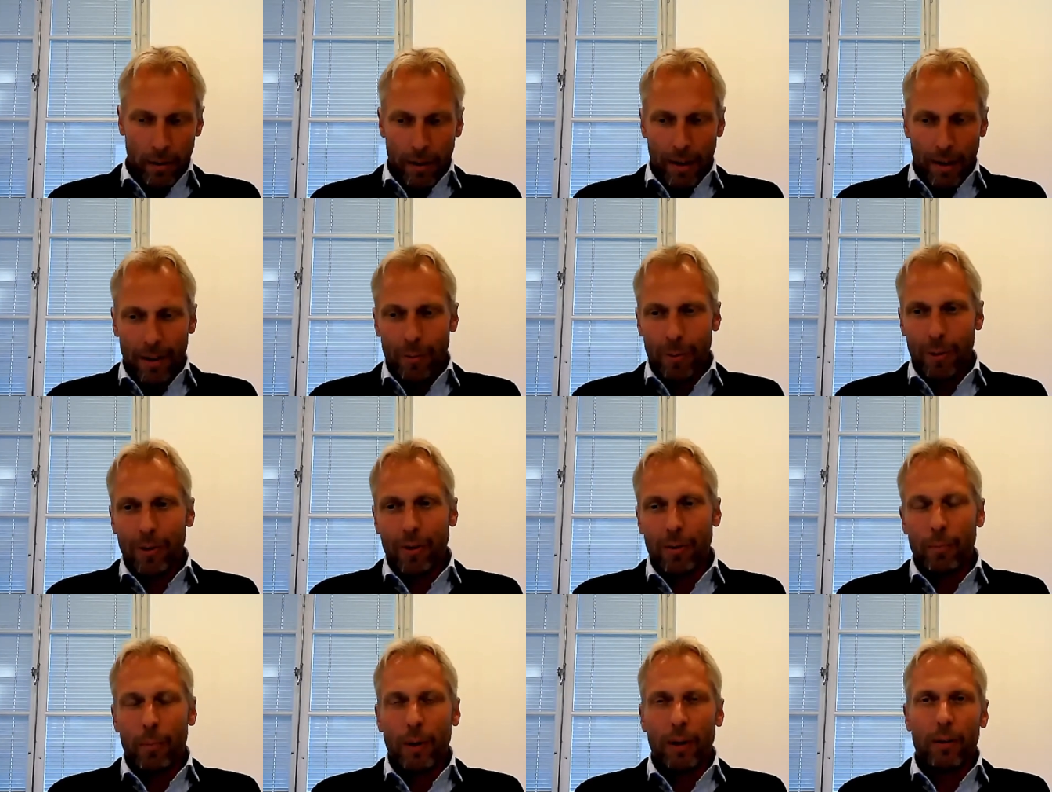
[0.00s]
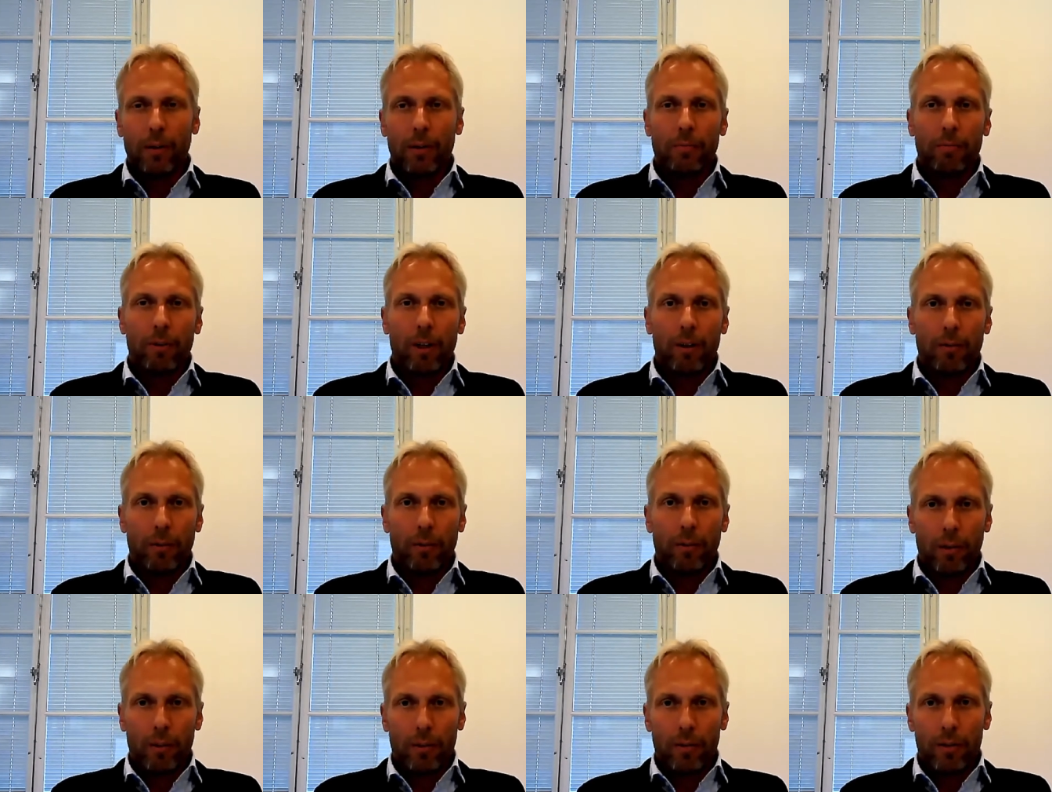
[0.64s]
our competitive
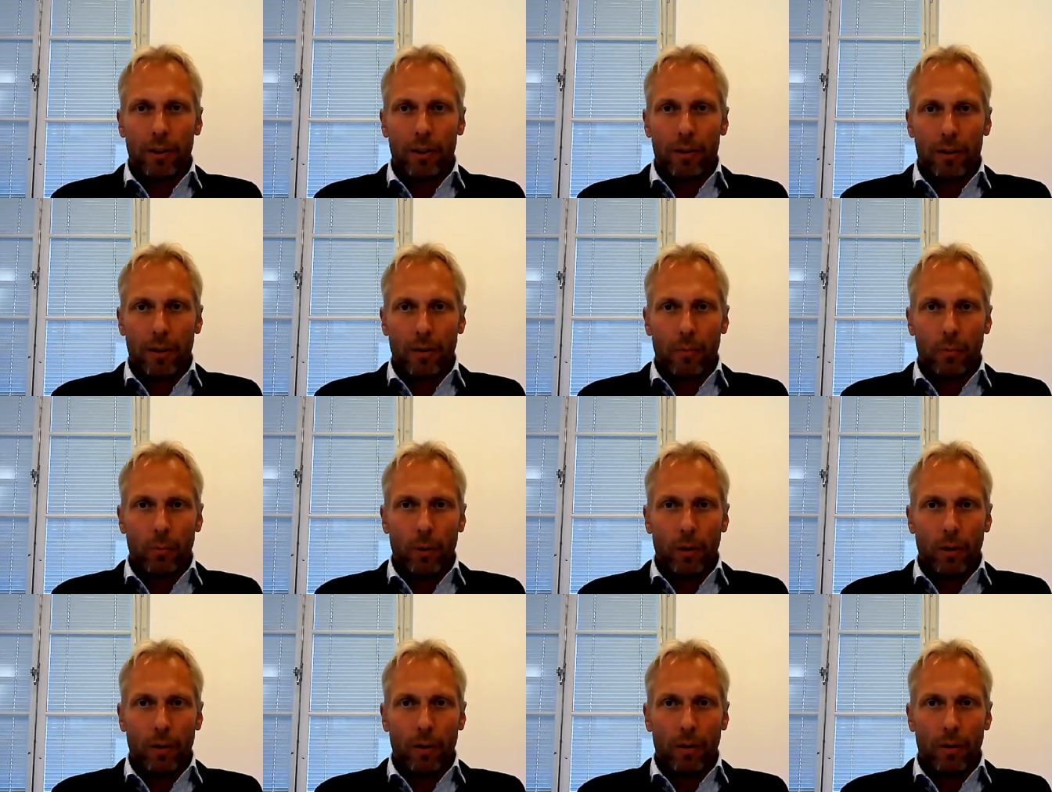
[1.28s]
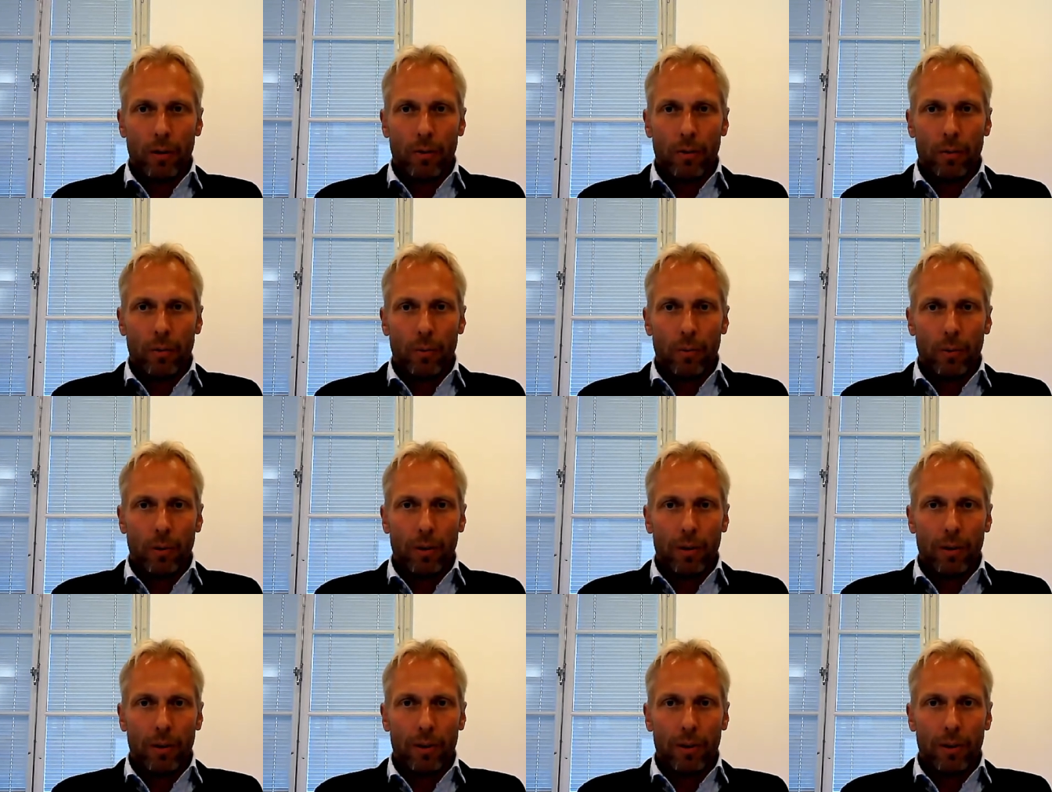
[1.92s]
advantage is that we are doing